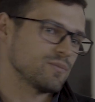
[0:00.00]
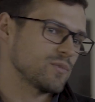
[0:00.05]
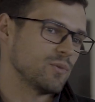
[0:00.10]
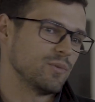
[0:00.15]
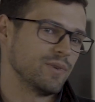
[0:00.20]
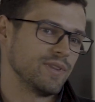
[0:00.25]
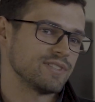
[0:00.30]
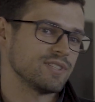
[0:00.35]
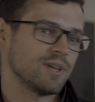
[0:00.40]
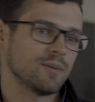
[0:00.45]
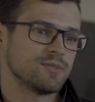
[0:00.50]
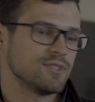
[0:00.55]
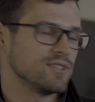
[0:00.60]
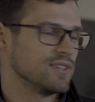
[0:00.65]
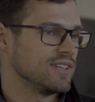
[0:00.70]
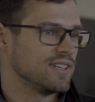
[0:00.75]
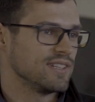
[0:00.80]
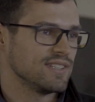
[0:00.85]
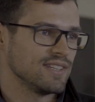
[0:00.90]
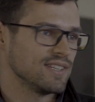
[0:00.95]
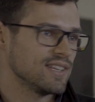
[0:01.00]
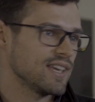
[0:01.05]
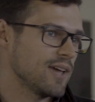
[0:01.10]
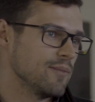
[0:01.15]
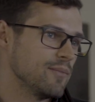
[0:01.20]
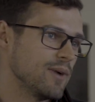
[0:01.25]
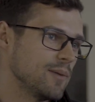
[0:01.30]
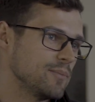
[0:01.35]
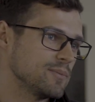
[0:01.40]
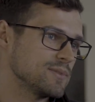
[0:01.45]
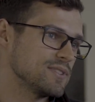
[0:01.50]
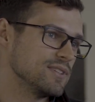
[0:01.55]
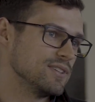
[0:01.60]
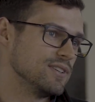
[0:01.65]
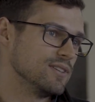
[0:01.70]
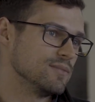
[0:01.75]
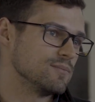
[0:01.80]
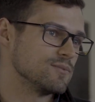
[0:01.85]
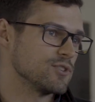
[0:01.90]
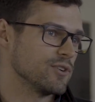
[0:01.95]
when this opportunity came up
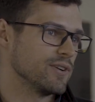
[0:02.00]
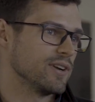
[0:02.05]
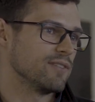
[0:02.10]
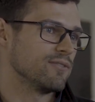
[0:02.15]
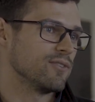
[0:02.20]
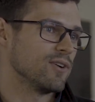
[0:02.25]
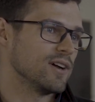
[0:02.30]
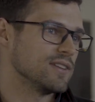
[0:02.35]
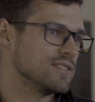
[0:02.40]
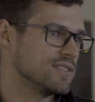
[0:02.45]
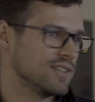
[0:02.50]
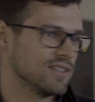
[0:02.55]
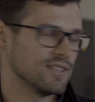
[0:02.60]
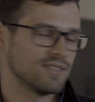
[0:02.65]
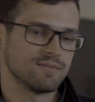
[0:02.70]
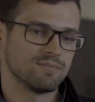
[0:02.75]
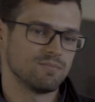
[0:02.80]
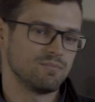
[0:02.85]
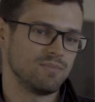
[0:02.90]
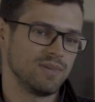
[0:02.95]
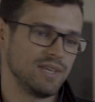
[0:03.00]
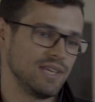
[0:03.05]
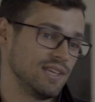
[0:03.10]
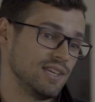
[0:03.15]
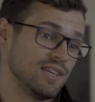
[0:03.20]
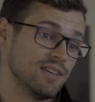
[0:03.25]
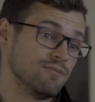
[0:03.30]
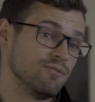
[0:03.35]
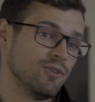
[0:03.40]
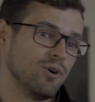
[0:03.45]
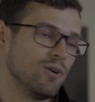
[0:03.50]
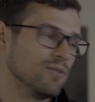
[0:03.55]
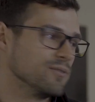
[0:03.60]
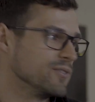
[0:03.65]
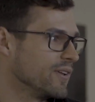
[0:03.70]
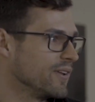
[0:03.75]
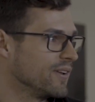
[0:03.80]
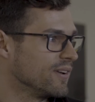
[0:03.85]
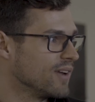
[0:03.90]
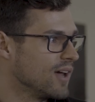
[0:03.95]
to join Everratti and be involved
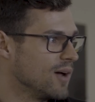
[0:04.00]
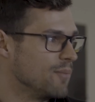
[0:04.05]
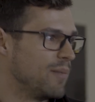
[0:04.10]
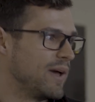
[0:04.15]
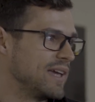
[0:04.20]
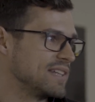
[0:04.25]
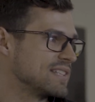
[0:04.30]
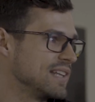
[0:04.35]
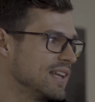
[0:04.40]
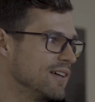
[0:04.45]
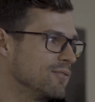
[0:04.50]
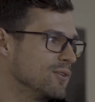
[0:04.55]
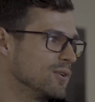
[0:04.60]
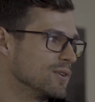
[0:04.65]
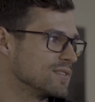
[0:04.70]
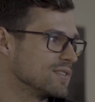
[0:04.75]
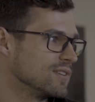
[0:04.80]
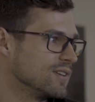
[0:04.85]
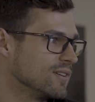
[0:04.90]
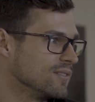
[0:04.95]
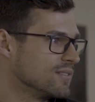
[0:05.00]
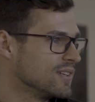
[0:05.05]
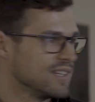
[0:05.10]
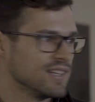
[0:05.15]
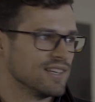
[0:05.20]
on a base level to